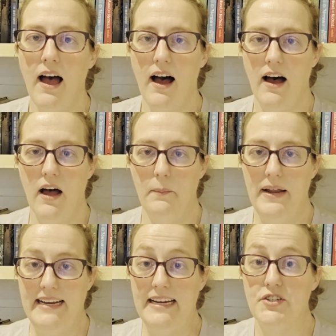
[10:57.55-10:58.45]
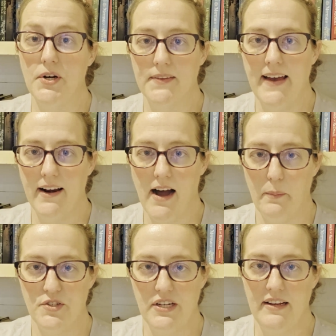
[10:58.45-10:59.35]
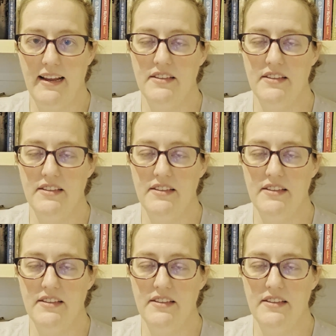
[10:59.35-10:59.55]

And he took that option,